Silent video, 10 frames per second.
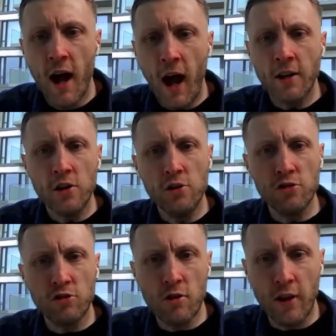And you, you
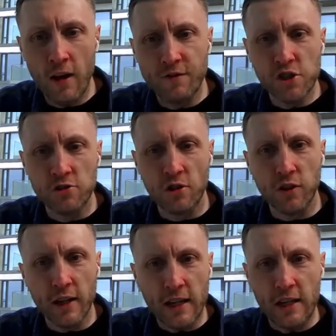start to have visions of
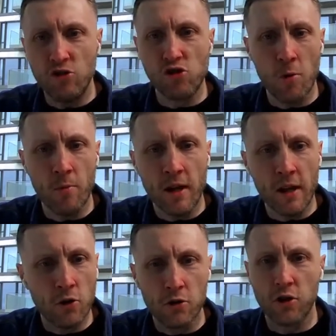like East Germany
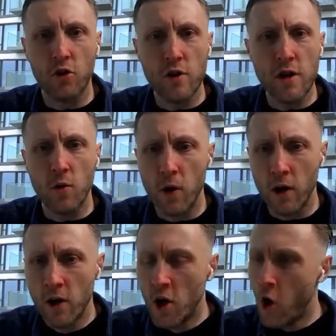and North Korea,
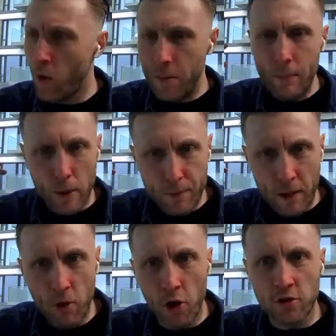where where people are
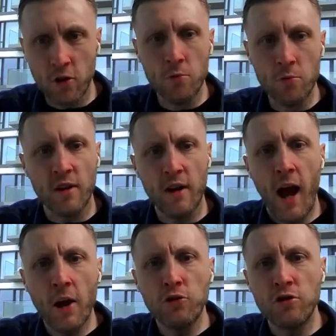being monitored in their homes,
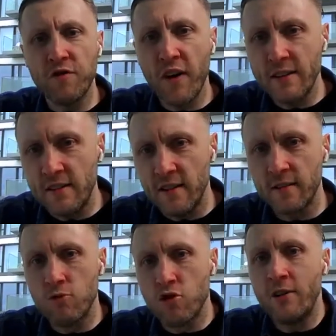and also the fact that he says,
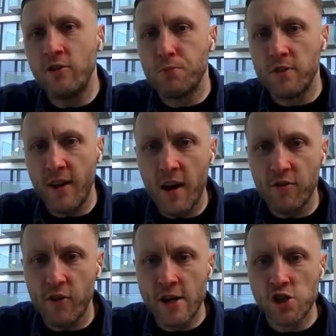"I'm trying to protect
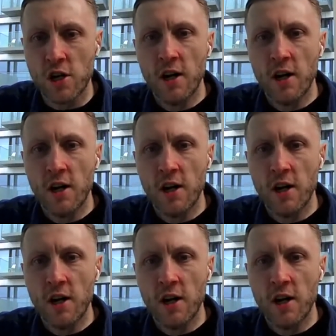French."